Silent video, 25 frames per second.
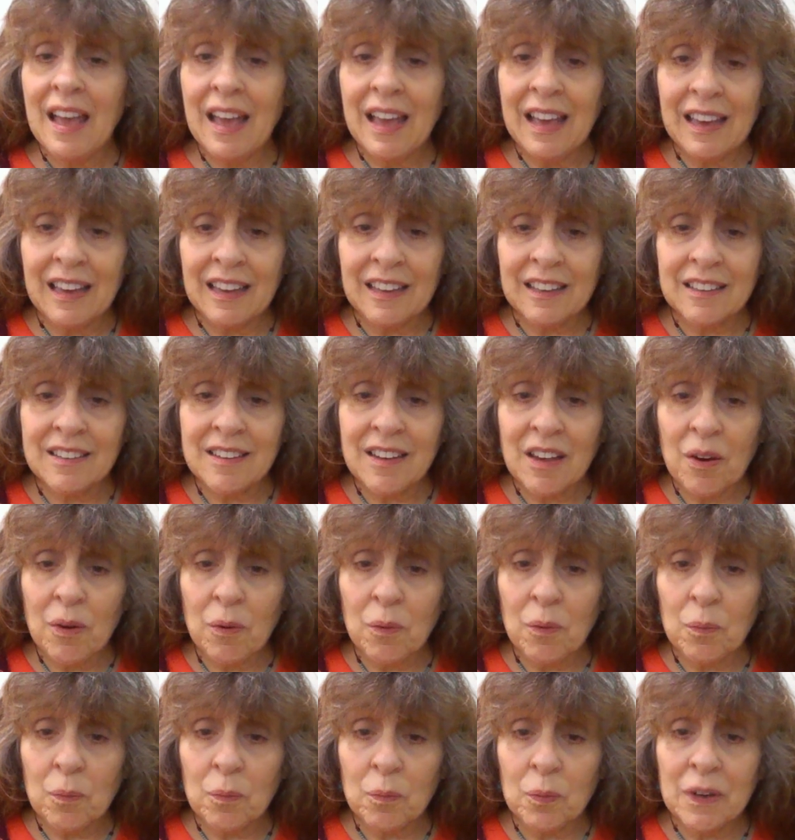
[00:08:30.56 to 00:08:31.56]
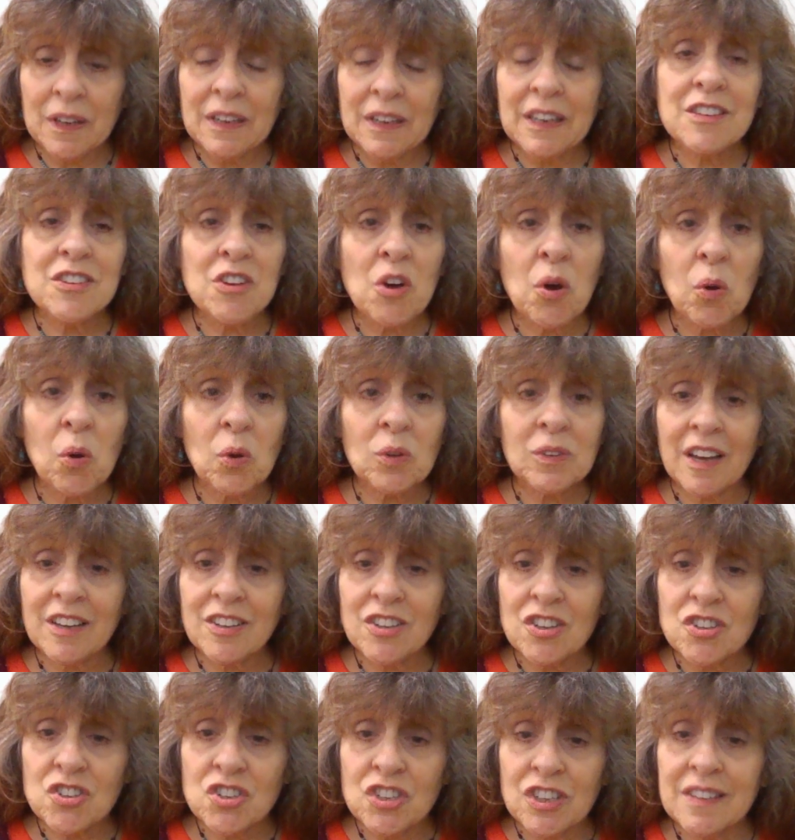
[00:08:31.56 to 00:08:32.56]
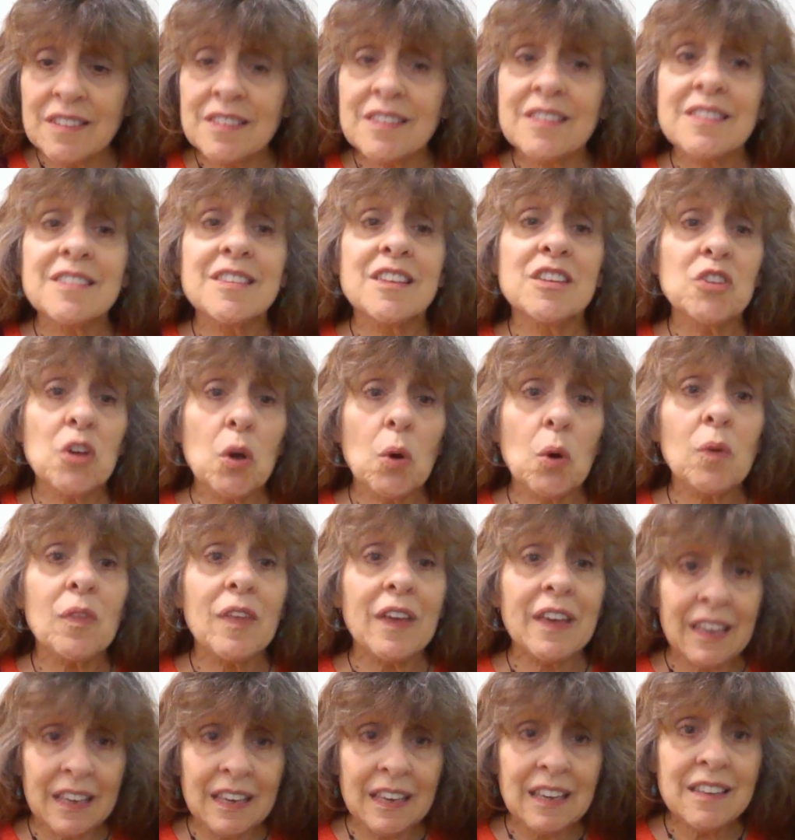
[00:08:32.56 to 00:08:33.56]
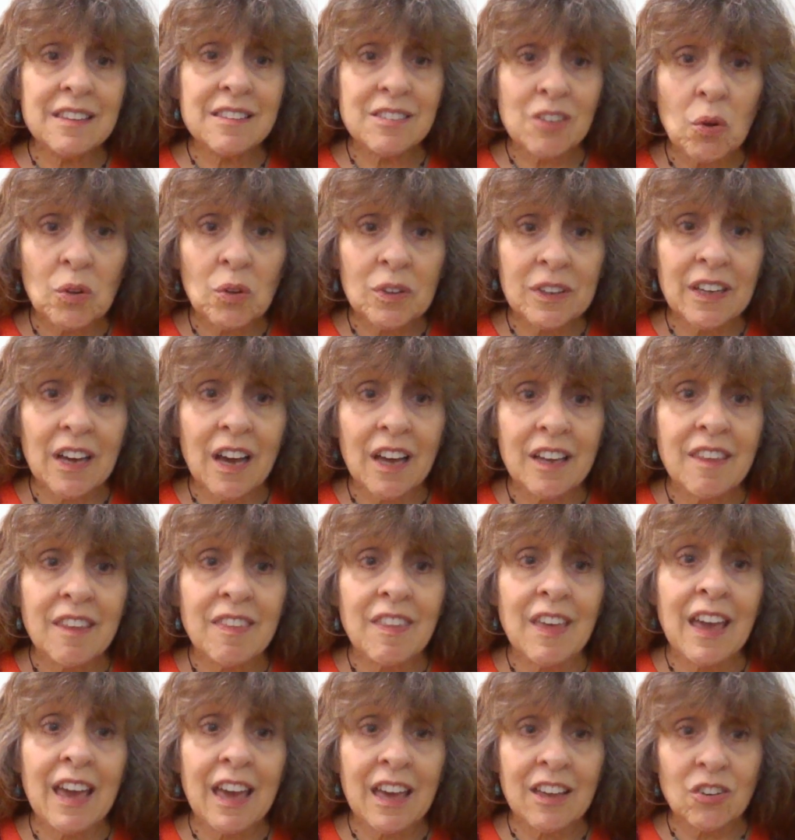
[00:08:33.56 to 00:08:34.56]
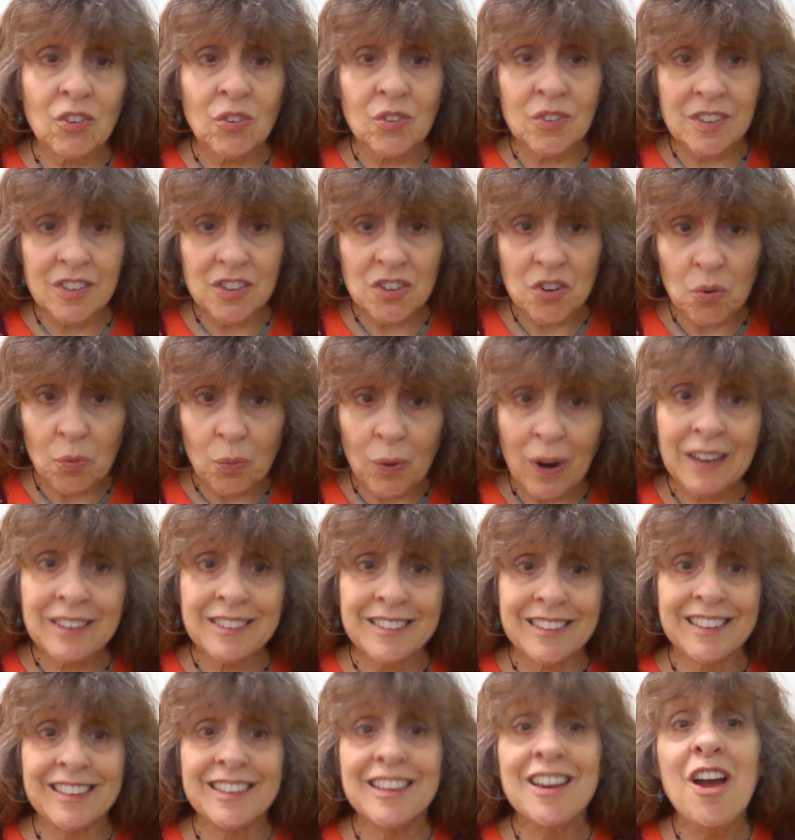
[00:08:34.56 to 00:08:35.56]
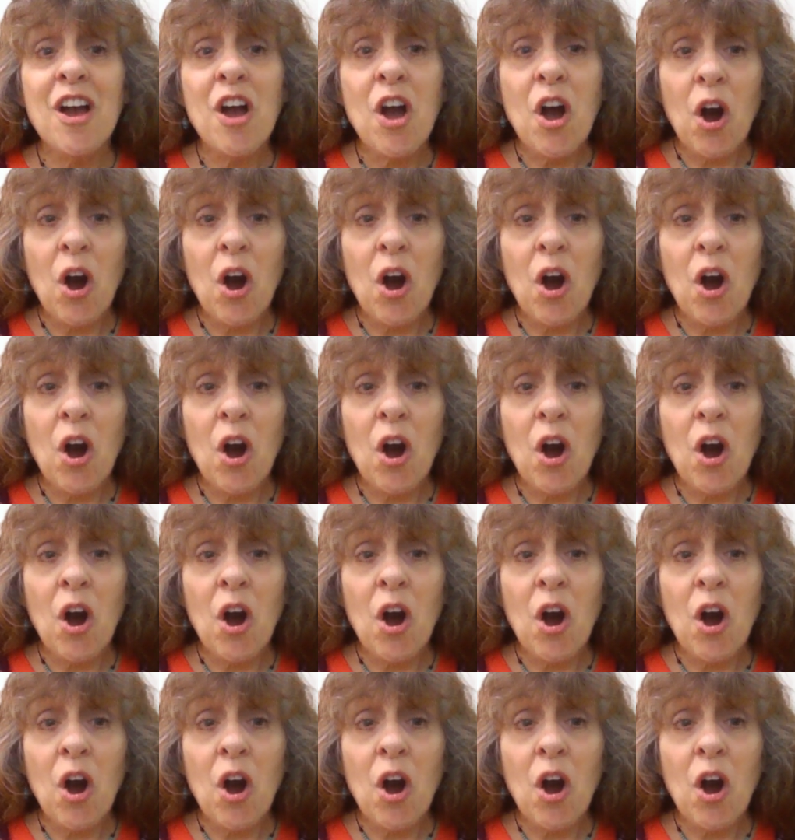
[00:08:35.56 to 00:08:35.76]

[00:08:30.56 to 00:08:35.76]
And we need to hold on to Jesus and know that he's holding on to the handles and directing